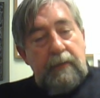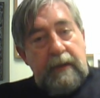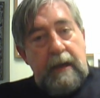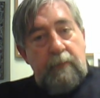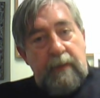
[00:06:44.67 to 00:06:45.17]
So
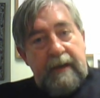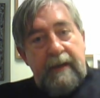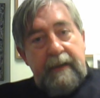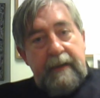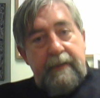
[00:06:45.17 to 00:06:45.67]
God
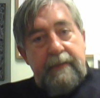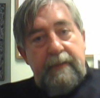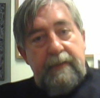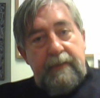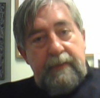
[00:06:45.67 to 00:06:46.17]

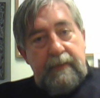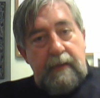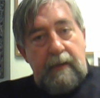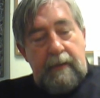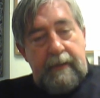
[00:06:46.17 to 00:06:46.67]
recognizes
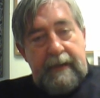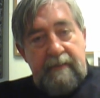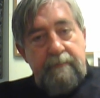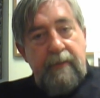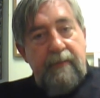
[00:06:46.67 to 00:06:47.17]
our
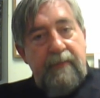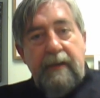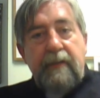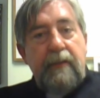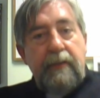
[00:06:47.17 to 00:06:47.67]

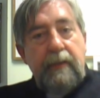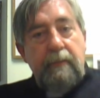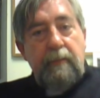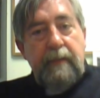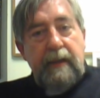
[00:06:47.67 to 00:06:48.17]
imperfection as
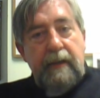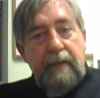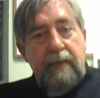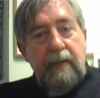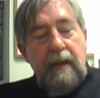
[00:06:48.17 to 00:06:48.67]
human
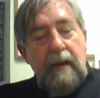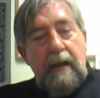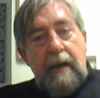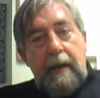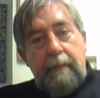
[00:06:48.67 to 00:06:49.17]
beings.
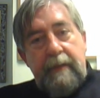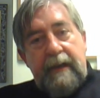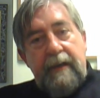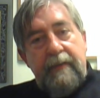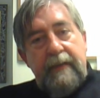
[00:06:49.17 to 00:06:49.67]
And
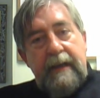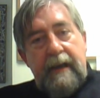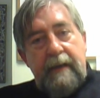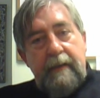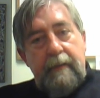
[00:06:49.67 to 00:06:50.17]
because of
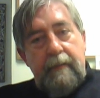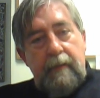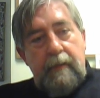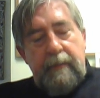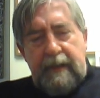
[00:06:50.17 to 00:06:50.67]
that,
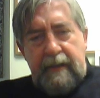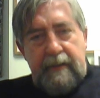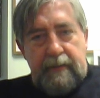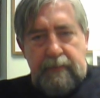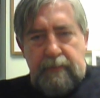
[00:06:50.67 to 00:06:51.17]

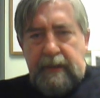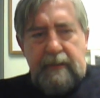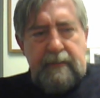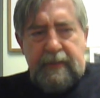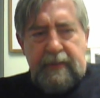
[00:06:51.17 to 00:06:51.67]
because we
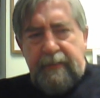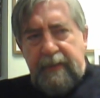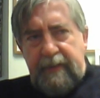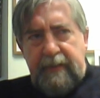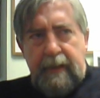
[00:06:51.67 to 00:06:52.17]
can
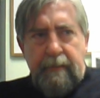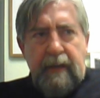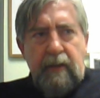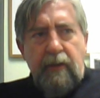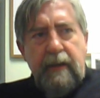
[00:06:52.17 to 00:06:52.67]
safely say
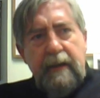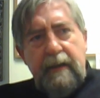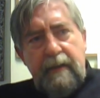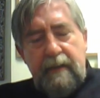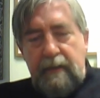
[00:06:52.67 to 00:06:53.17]
by looking
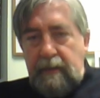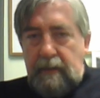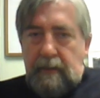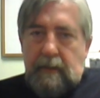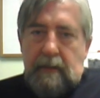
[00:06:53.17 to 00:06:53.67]
at
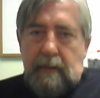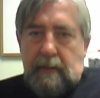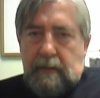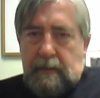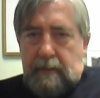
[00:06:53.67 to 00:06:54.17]

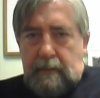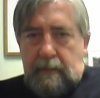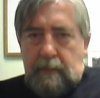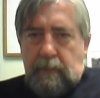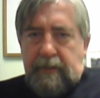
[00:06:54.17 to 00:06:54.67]

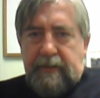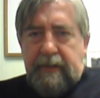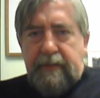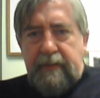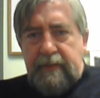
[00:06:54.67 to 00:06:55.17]
what
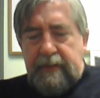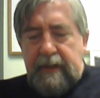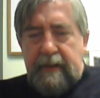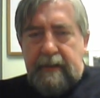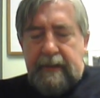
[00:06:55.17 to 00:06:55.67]
Jesus
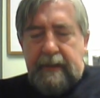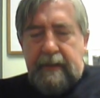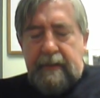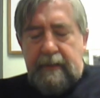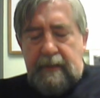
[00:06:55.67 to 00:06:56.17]
said and
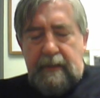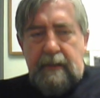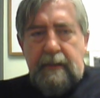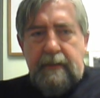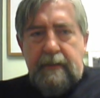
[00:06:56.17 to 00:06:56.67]
did,
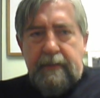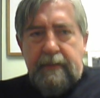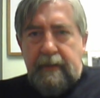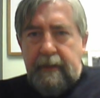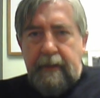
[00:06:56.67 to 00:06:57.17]

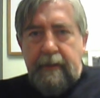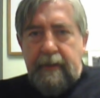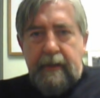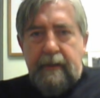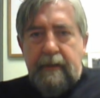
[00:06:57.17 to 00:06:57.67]
it's clear
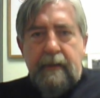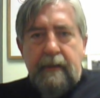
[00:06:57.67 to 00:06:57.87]
that